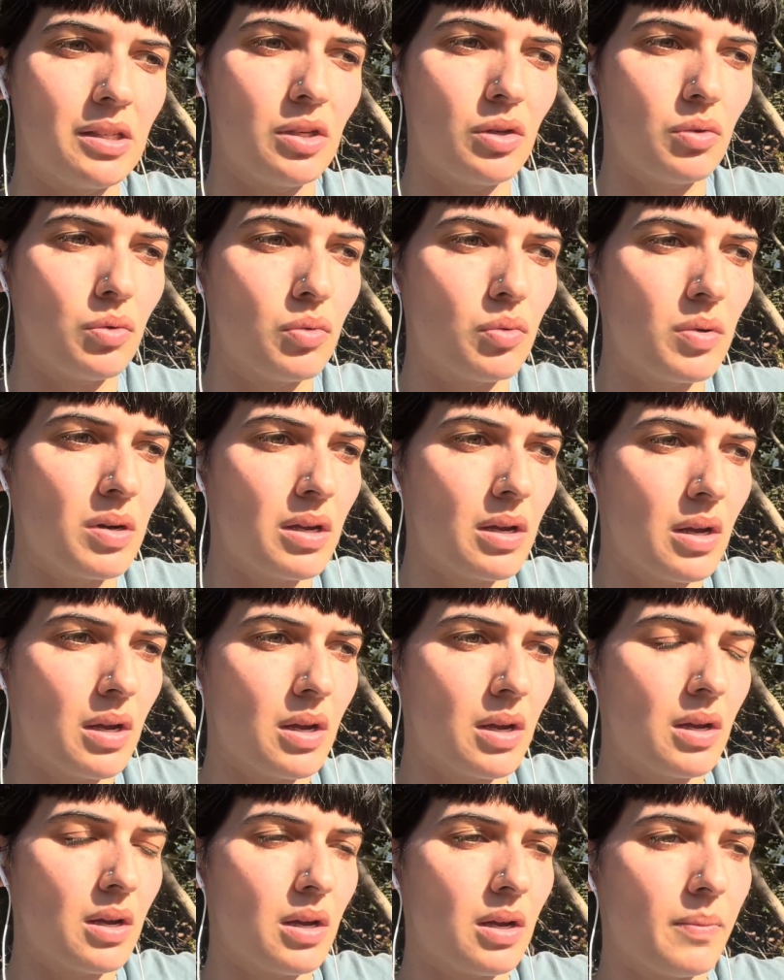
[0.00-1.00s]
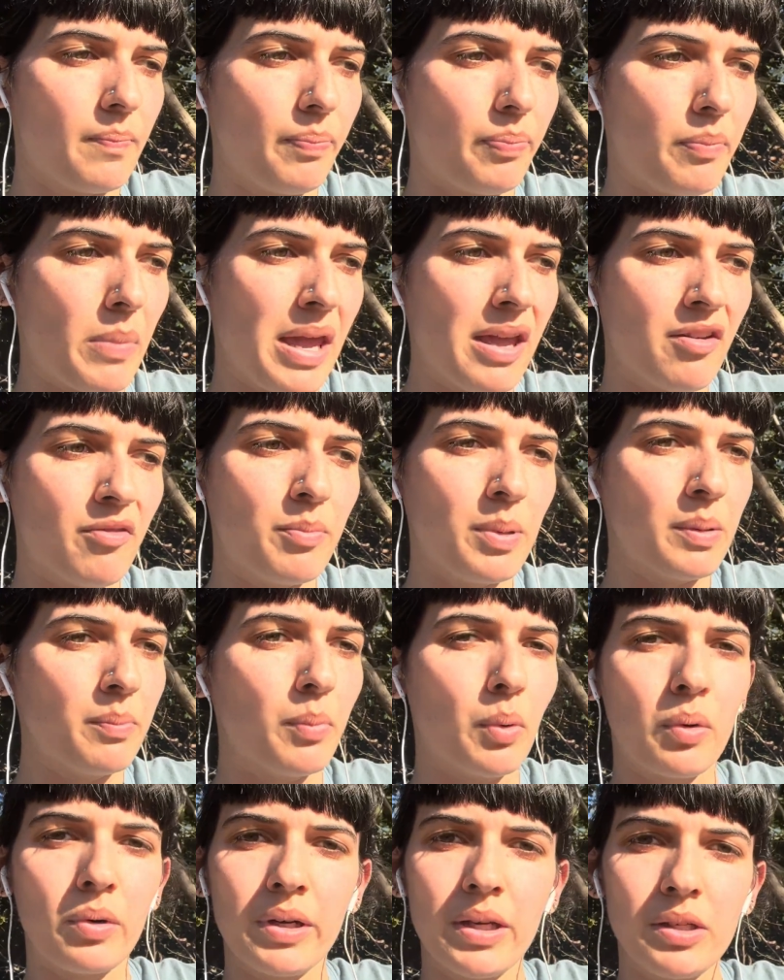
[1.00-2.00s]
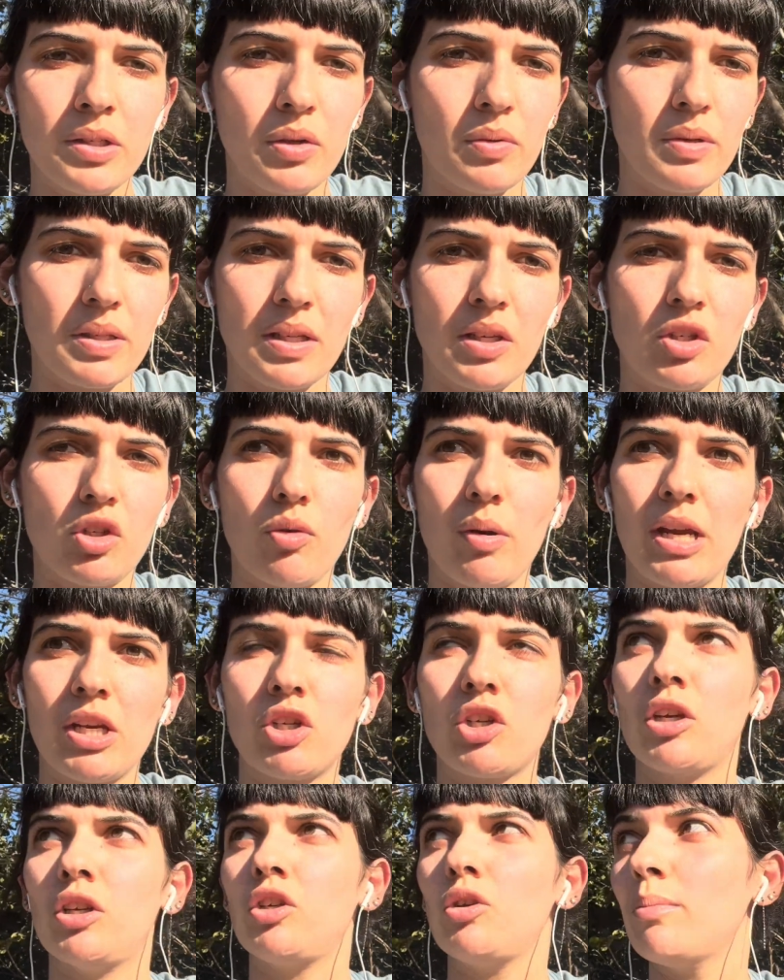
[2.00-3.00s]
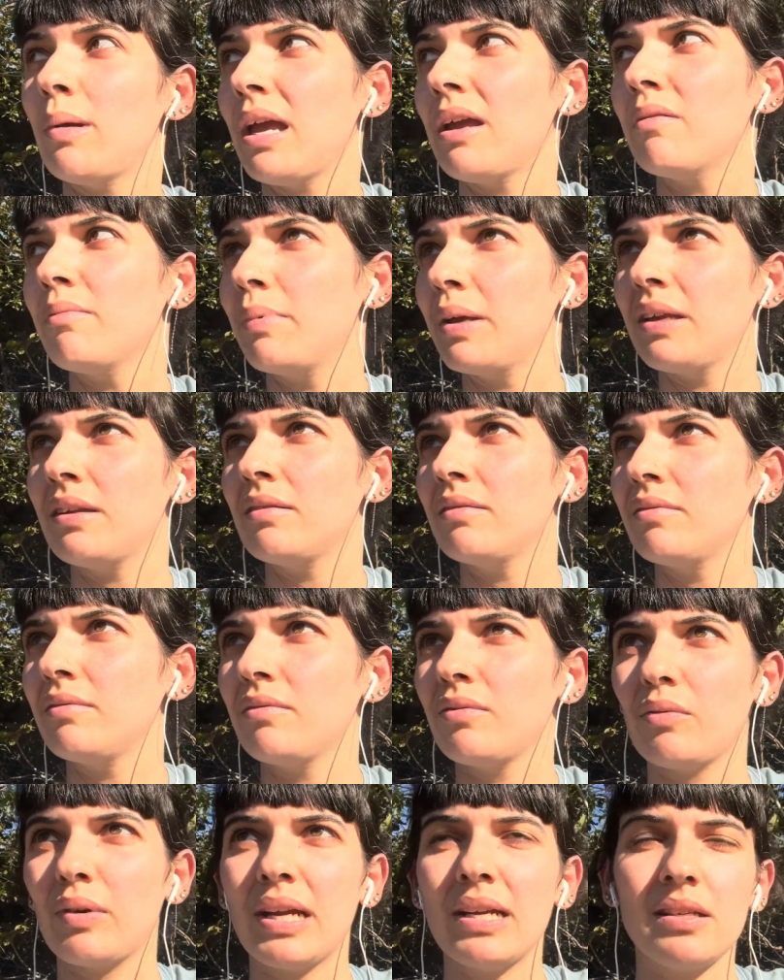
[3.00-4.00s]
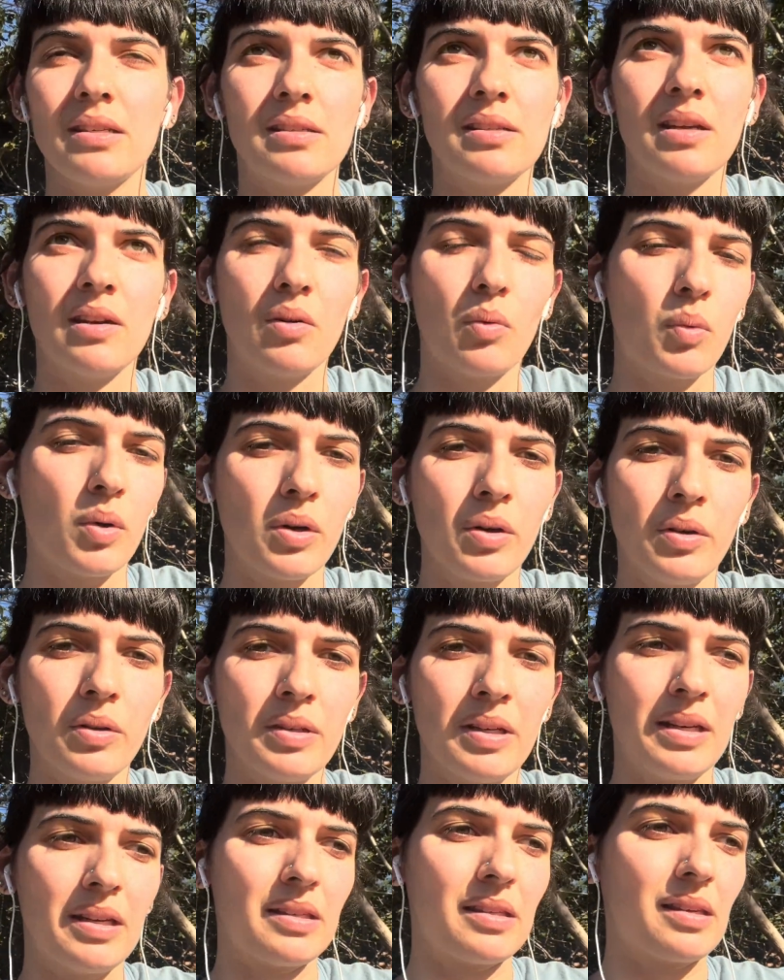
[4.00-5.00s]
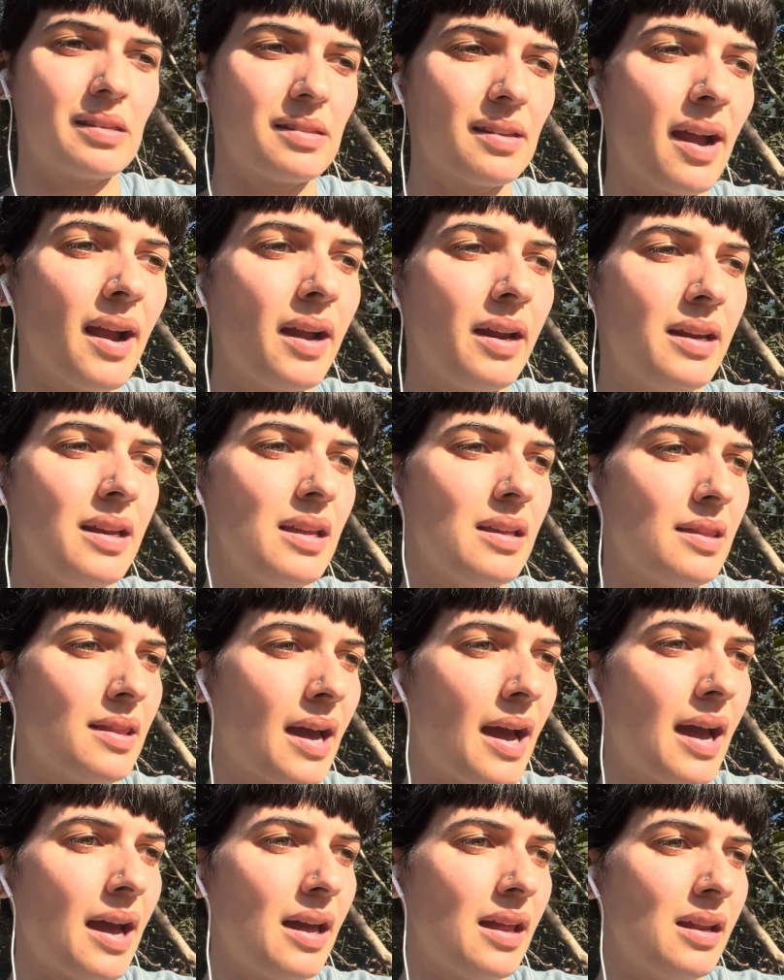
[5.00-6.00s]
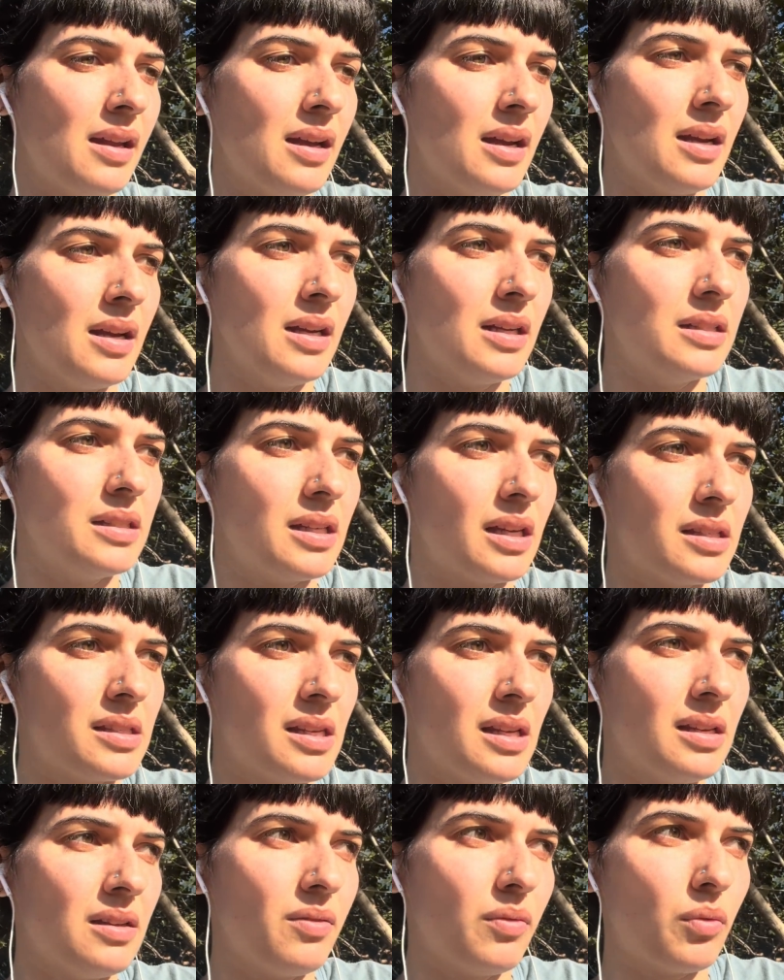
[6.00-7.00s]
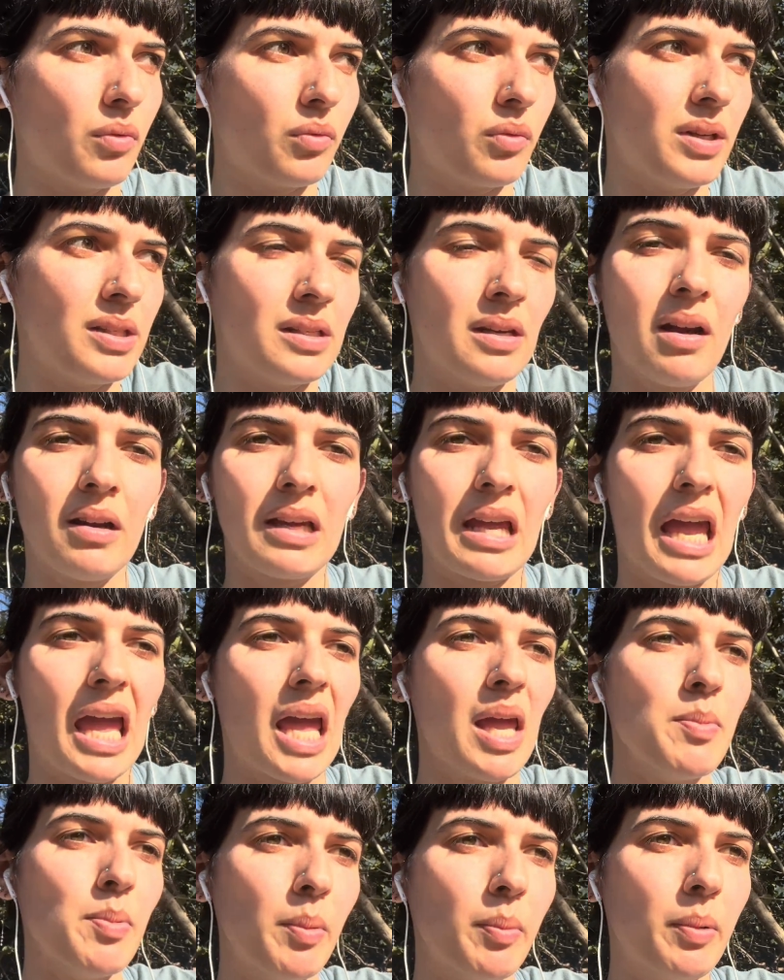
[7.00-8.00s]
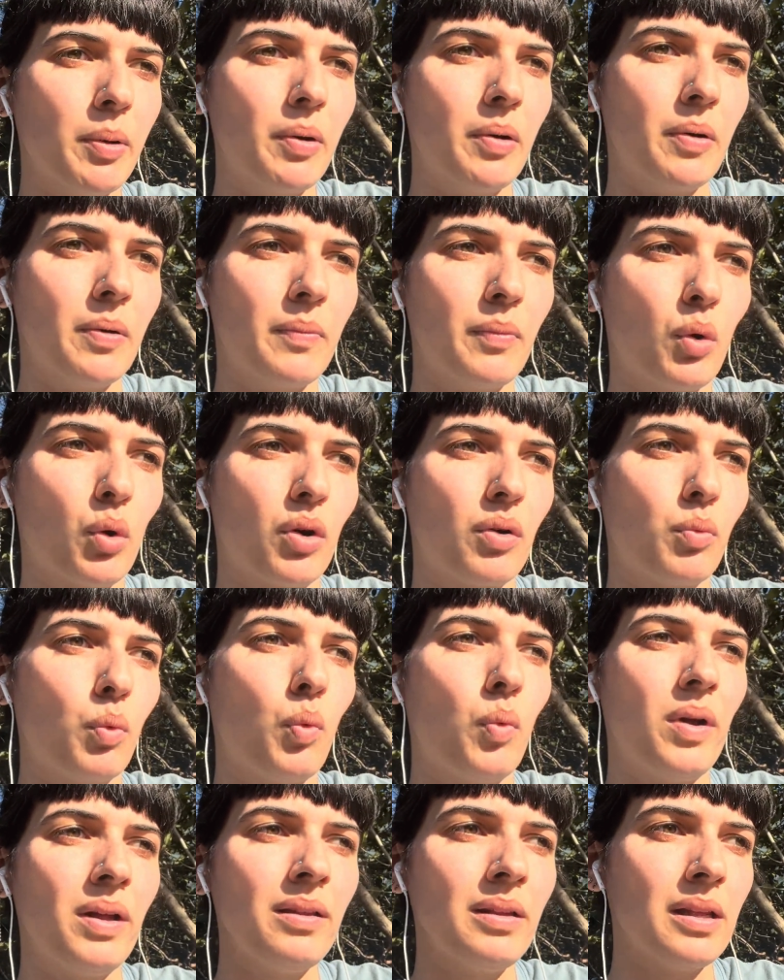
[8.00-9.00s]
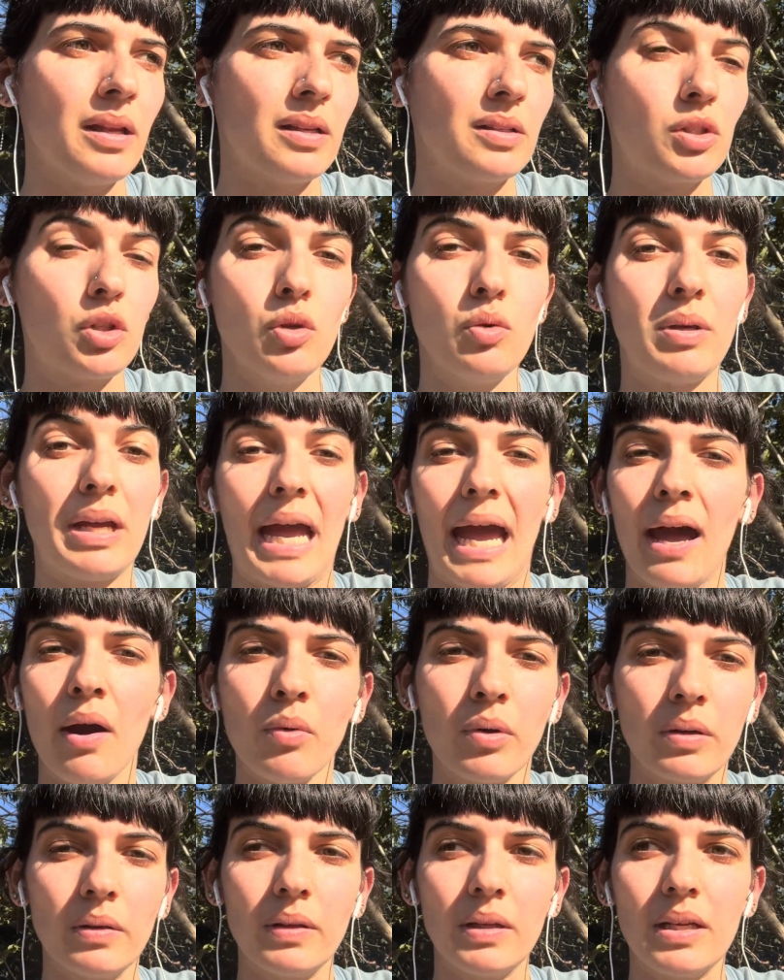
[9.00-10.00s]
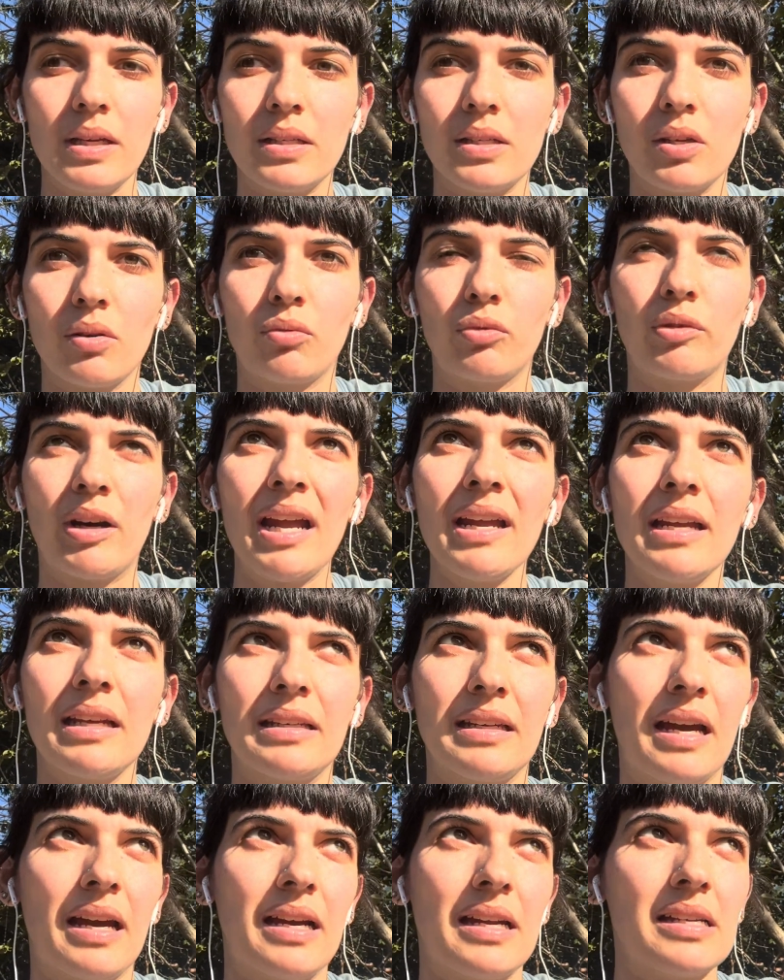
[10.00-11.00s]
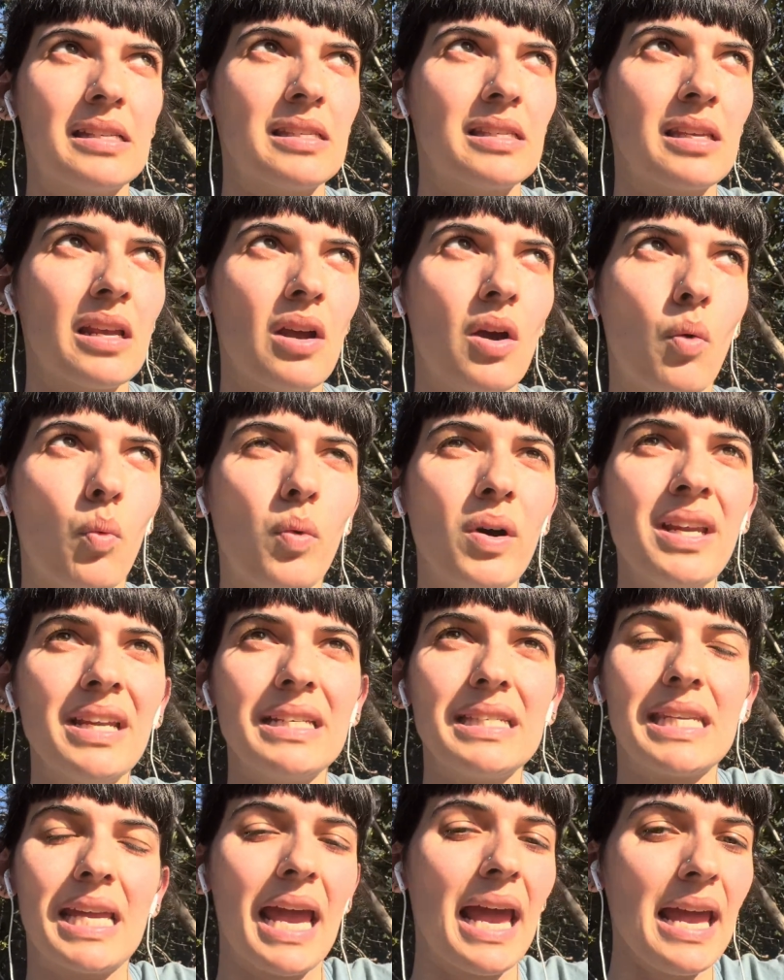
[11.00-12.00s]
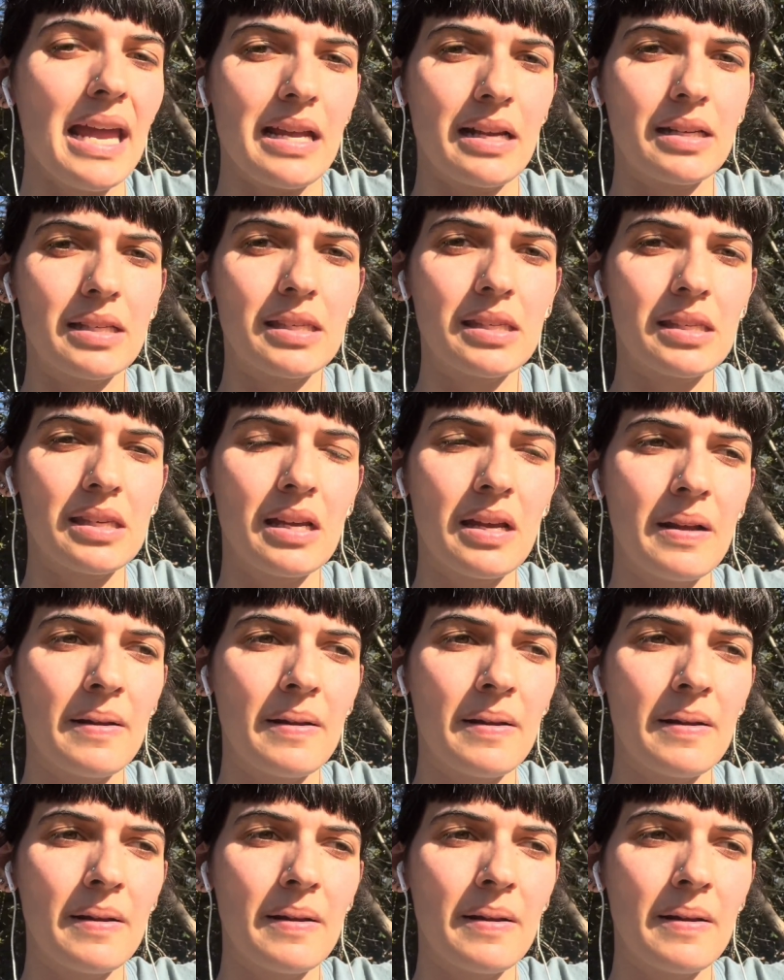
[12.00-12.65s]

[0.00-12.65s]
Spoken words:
you may have been born into a situation, you may have been raised in a world, in a society that is not capable or willing, is too cowardly to recognize what it takes